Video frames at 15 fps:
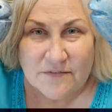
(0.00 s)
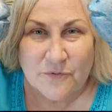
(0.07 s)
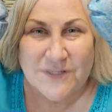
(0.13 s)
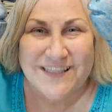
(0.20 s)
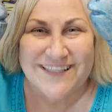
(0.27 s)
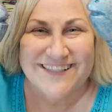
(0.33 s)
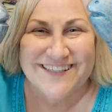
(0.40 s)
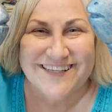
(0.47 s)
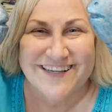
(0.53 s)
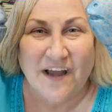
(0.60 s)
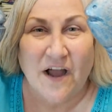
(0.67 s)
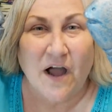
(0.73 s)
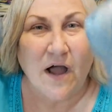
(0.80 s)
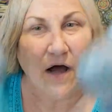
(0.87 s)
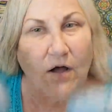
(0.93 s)
with this.
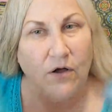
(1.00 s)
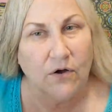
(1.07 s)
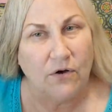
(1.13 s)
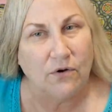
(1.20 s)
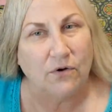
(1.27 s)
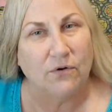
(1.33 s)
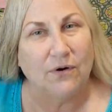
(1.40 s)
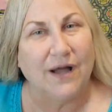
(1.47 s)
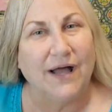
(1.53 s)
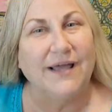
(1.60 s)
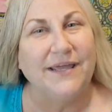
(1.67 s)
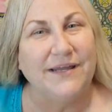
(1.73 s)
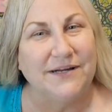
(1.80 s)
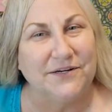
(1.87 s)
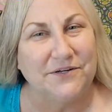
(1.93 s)
Oh, I
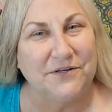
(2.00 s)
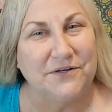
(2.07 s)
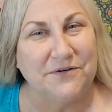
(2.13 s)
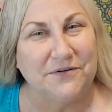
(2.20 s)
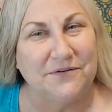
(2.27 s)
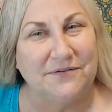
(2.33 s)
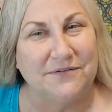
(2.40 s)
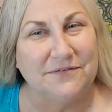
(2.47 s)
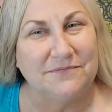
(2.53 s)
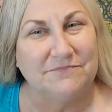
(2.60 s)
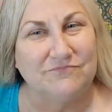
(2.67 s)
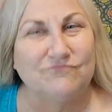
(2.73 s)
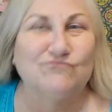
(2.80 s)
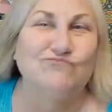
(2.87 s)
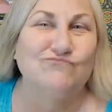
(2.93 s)
hear you.
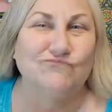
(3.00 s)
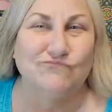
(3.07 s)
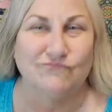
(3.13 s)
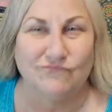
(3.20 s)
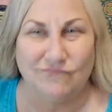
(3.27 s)
Hmm.